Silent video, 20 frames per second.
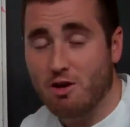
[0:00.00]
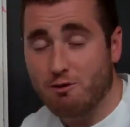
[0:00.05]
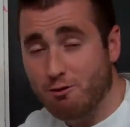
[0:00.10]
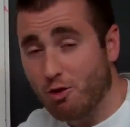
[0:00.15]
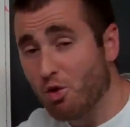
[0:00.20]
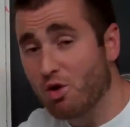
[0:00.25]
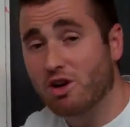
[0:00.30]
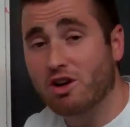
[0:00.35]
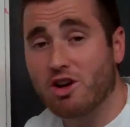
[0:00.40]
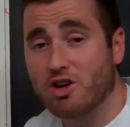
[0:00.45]

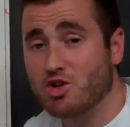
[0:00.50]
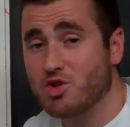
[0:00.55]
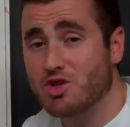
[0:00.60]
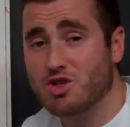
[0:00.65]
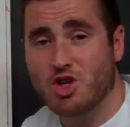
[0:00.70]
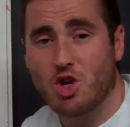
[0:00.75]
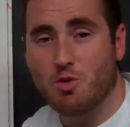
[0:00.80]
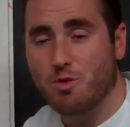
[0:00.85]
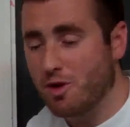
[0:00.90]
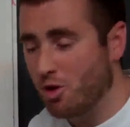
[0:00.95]
foreign
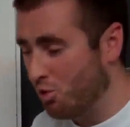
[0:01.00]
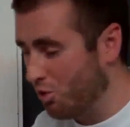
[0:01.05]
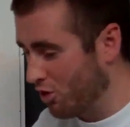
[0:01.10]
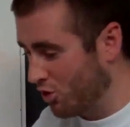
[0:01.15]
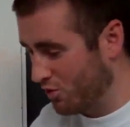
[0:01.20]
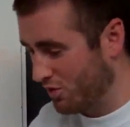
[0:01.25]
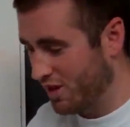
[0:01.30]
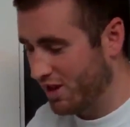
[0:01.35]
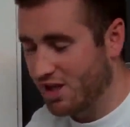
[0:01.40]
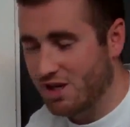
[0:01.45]
countries don't want to
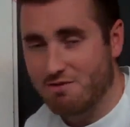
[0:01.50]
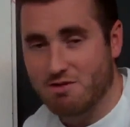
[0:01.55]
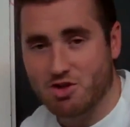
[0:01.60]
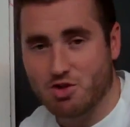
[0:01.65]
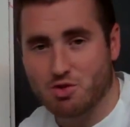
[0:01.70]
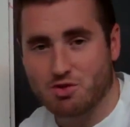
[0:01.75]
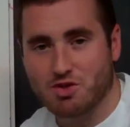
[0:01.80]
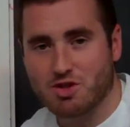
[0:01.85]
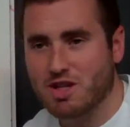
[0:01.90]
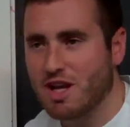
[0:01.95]
work with an
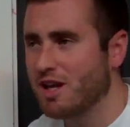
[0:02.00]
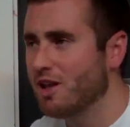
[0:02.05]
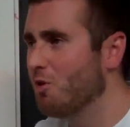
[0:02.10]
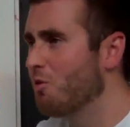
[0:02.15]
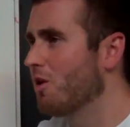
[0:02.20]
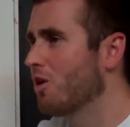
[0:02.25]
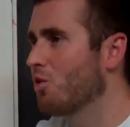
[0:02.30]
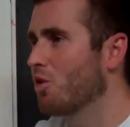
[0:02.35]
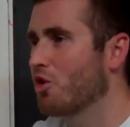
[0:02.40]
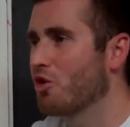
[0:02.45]
individual state. They
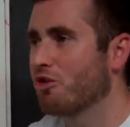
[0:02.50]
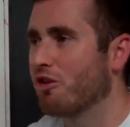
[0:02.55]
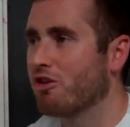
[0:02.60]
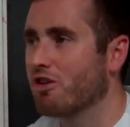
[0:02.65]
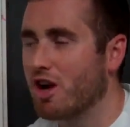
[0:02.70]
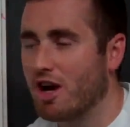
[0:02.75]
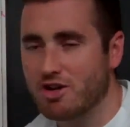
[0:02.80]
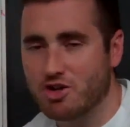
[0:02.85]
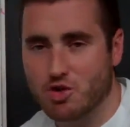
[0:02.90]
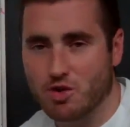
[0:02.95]
want to work with
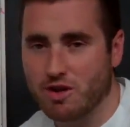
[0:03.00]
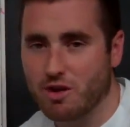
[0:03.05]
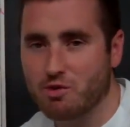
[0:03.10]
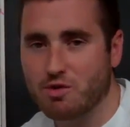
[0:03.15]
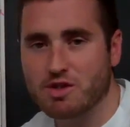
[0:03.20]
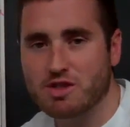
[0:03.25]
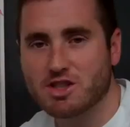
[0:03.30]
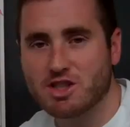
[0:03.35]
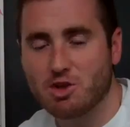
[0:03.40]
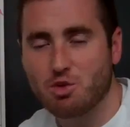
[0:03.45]
our country. They
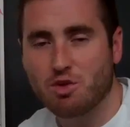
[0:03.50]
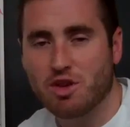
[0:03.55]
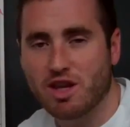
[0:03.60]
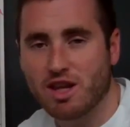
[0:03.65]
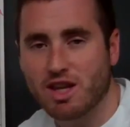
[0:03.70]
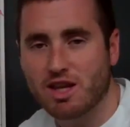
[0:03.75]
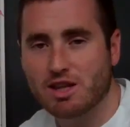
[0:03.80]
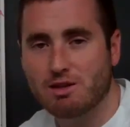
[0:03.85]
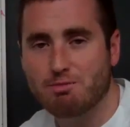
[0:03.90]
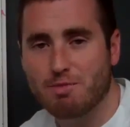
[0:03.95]
want to see what they
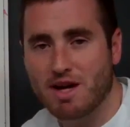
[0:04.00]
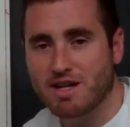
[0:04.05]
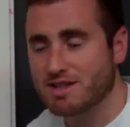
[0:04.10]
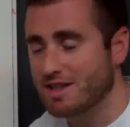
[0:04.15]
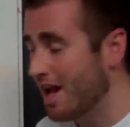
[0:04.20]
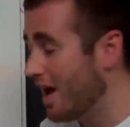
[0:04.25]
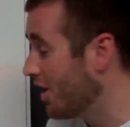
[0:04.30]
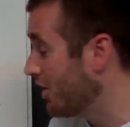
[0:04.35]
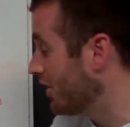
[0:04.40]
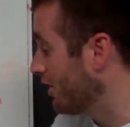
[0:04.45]
can get the
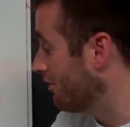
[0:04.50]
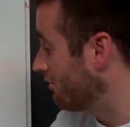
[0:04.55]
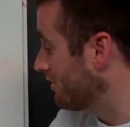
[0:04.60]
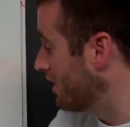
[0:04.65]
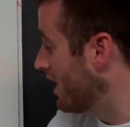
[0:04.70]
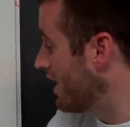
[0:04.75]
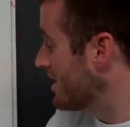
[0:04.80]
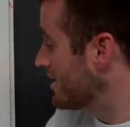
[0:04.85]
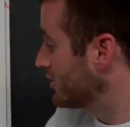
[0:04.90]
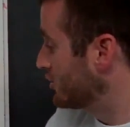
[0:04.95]
best out
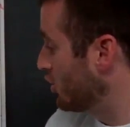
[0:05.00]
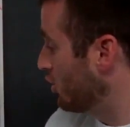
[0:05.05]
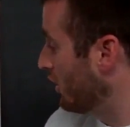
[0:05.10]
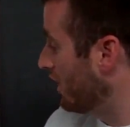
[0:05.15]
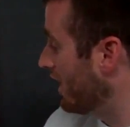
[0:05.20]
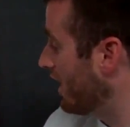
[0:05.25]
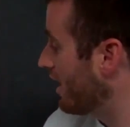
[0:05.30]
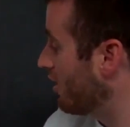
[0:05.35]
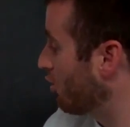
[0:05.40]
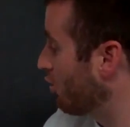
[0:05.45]
of. So
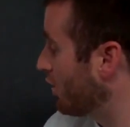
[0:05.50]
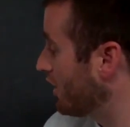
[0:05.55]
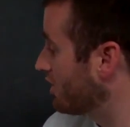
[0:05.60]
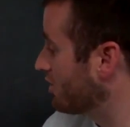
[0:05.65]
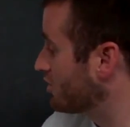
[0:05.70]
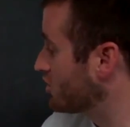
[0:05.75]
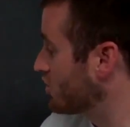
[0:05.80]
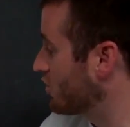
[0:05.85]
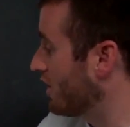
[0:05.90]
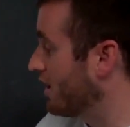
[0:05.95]
we got a
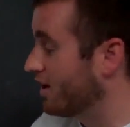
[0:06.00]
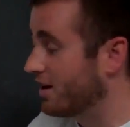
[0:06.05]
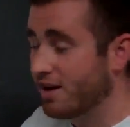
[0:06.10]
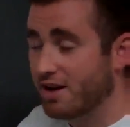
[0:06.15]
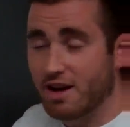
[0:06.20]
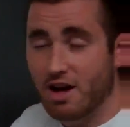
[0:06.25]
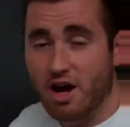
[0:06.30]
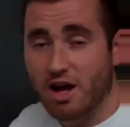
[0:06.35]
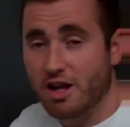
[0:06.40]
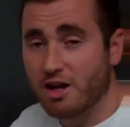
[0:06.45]
weaker trade
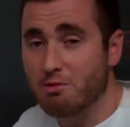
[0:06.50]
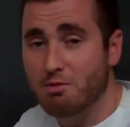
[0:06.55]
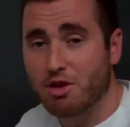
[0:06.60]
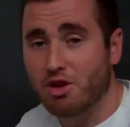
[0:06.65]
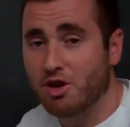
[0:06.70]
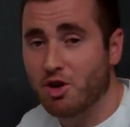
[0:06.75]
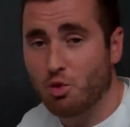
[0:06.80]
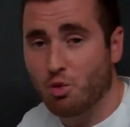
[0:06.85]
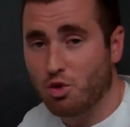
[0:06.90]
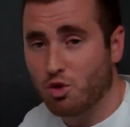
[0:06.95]
and
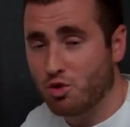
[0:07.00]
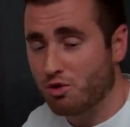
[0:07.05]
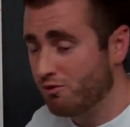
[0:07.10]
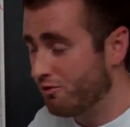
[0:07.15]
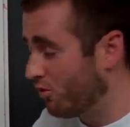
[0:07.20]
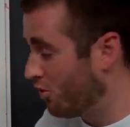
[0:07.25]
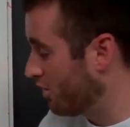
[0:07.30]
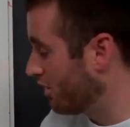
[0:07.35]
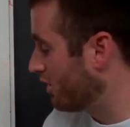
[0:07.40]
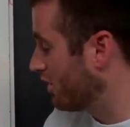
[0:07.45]
inability to work with
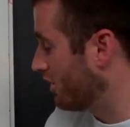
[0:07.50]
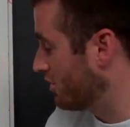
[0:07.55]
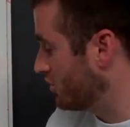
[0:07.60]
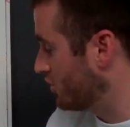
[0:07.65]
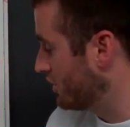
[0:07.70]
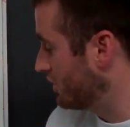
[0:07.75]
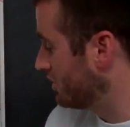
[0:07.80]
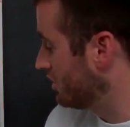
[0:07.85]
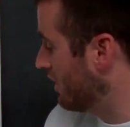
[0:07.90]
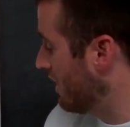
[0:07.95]
foreign
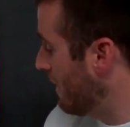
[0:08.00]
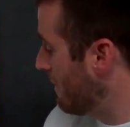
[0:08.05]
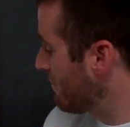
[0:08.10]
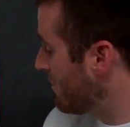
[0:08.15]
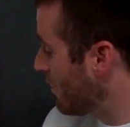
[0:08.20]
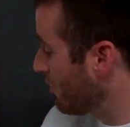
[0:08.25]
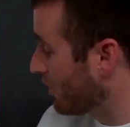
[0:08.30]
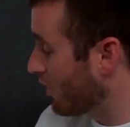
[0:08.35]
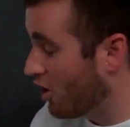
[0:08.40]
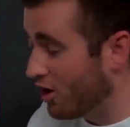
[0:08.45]
countries.
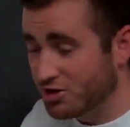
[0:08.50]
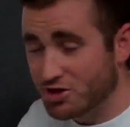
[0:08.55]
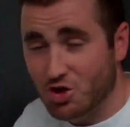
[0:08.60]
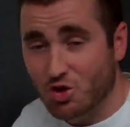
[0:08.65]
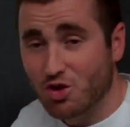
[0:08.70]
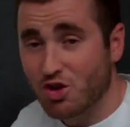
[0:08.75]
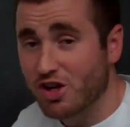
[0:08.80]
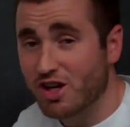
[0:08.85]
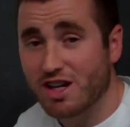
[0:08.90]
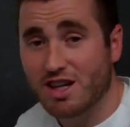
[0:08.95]
And we
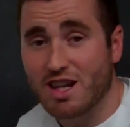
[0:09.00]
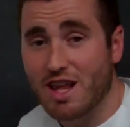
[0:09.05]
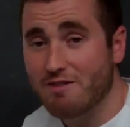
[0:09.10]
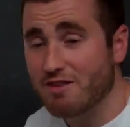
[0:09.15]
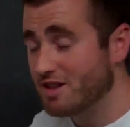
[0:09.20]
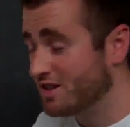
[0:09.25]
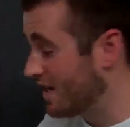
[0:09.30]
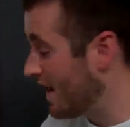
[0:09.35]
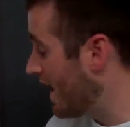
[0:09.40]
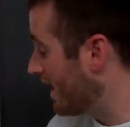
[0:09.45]
also couldn't
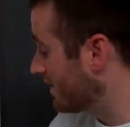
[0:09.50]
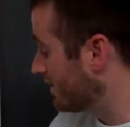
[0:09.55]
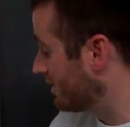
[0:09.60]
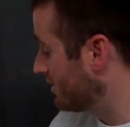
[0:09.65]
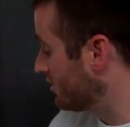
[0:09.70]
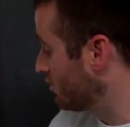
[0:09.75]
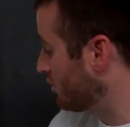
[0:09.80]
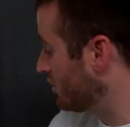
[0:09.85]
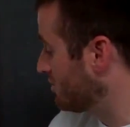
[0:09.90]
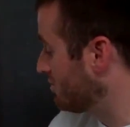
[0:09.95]
levy
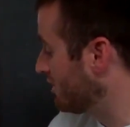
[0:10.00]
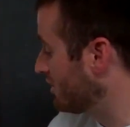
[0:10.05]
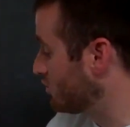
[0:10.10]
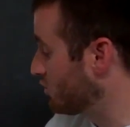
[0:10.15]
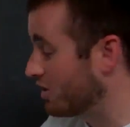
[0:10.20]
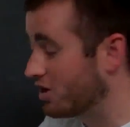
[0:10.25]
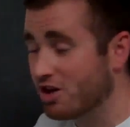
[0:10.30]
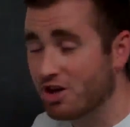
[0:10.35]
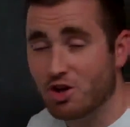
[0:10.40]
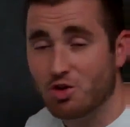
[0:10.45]
taxes, which
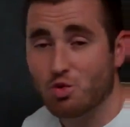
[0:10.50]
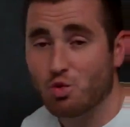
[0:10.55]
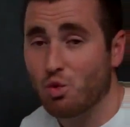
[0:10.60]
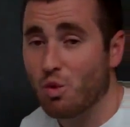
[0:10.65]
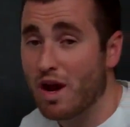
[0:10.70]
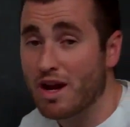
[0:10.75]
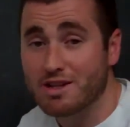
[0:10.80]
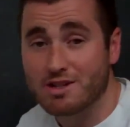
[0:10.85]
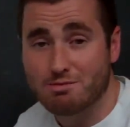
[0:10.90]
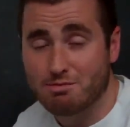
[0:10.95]
means we couldn't
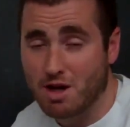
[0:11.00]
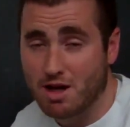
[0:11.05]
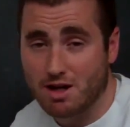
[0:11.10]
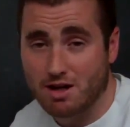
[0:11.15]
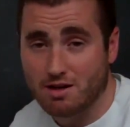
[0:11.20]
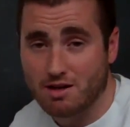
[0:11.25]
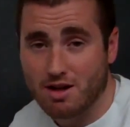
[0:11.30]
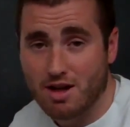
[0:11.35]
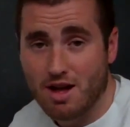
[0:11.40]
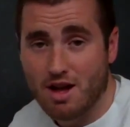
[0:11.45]
raise money.